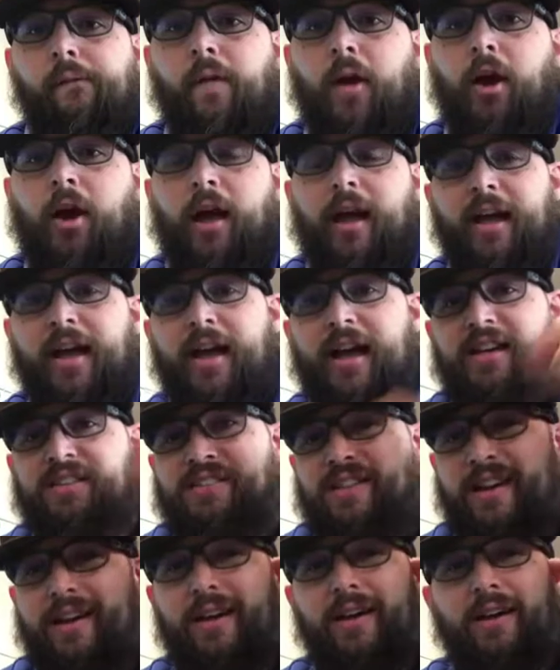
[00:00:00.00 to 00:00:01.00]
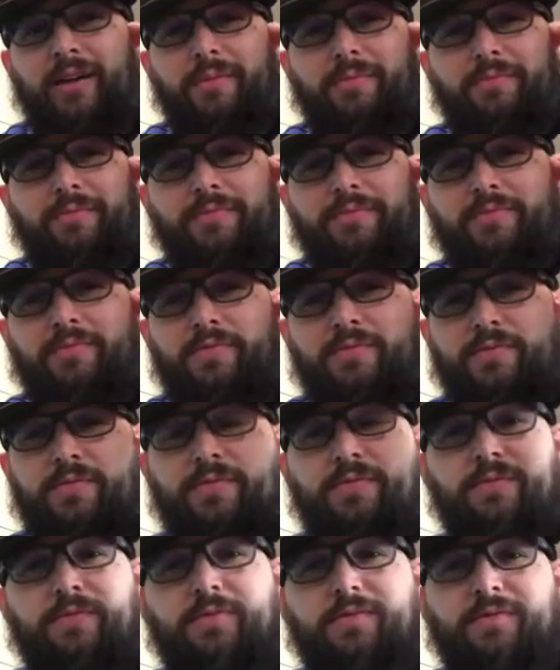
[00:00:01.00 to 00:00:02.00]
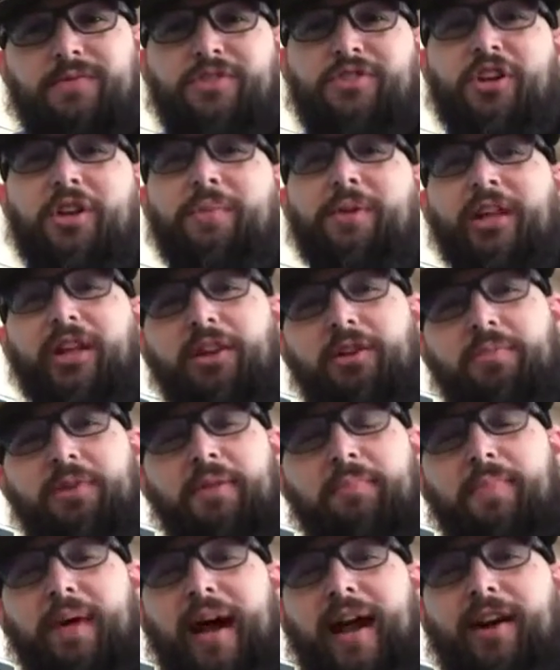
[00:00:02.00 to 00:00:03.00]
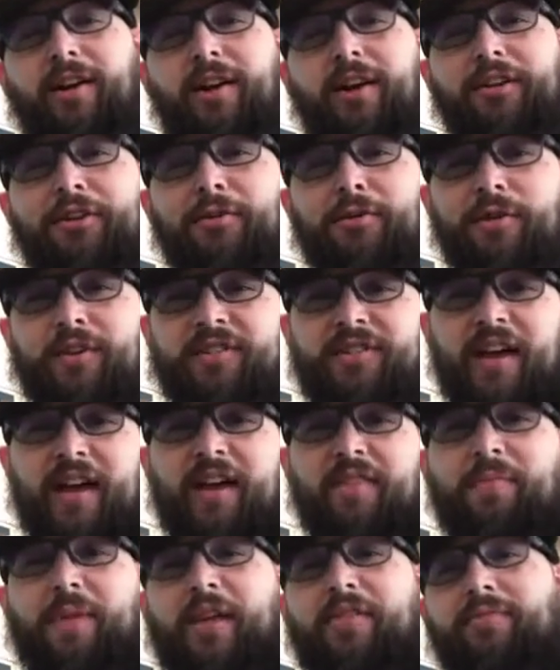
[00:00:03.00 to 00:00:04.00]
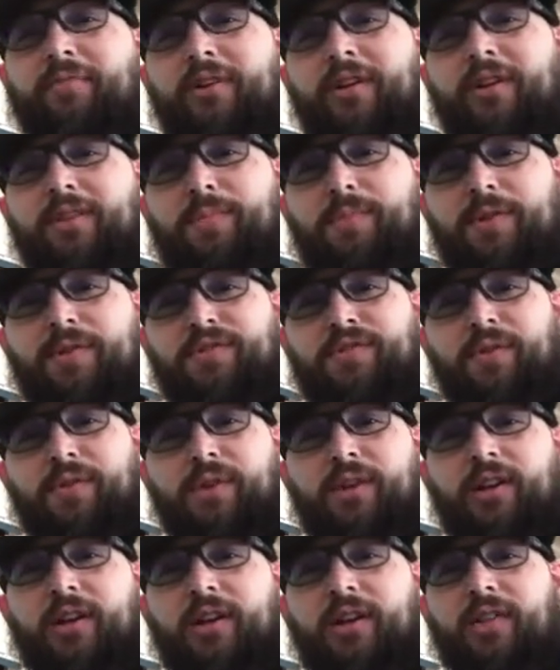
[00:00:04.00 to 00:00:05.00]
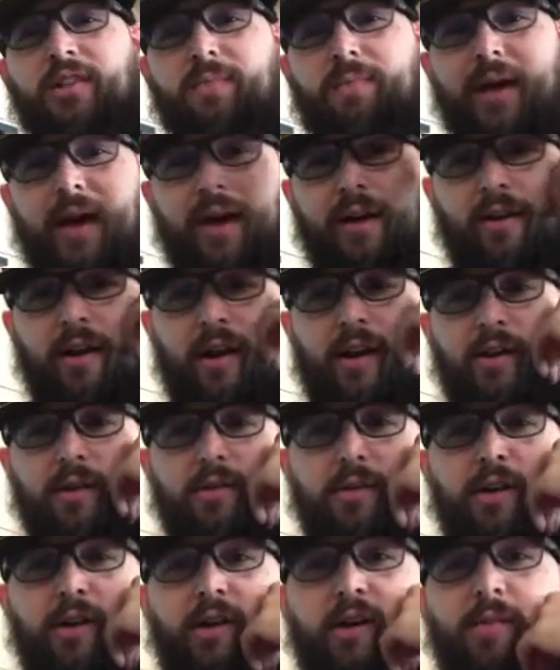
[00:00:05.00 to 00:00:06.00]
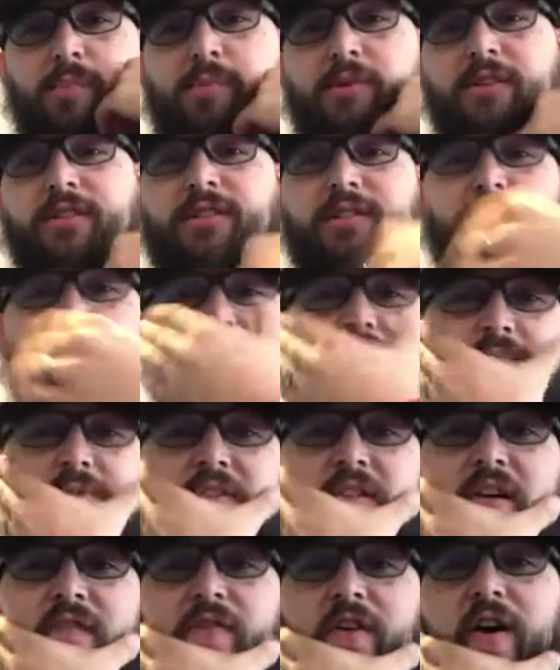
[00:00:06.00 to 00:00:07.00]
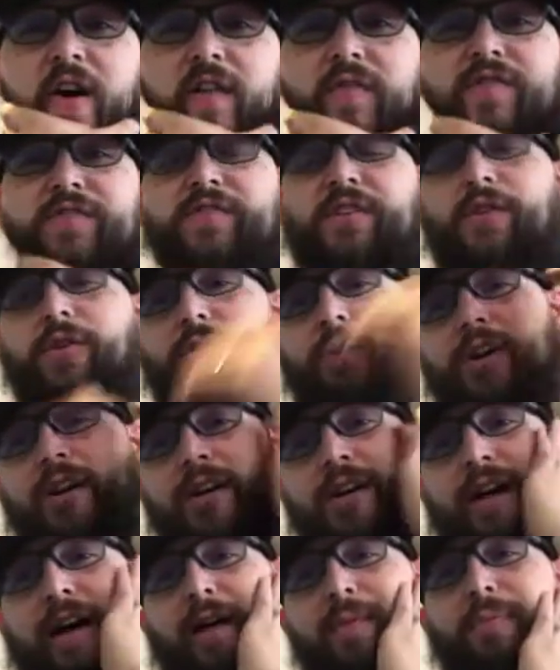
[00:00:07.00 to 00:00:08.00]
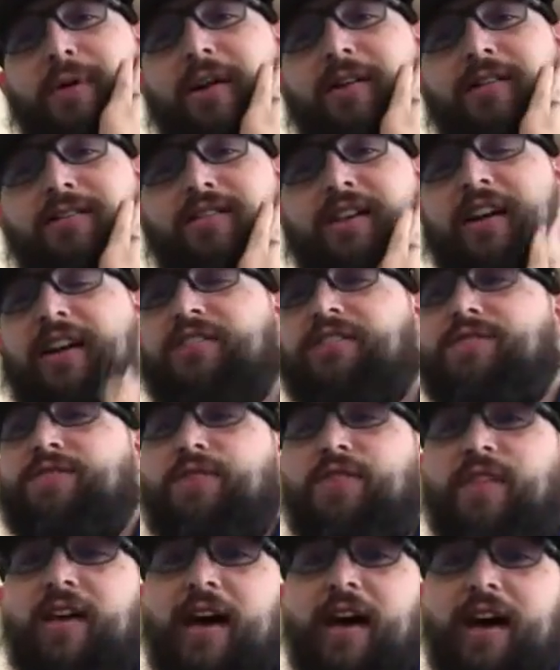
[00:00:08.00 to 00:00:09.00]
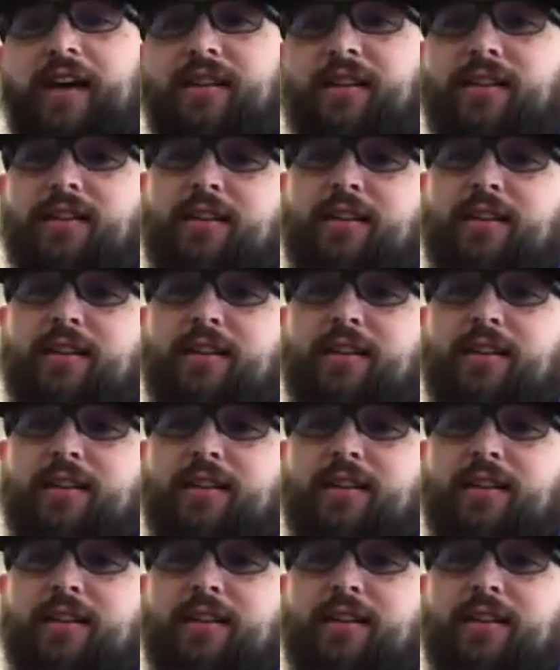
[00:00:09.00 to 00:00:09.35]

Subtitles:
Alright guys, there's going to be a little bit of background noise. I have my 3D printer running in the background, printing some stuff off, so I apologize for that.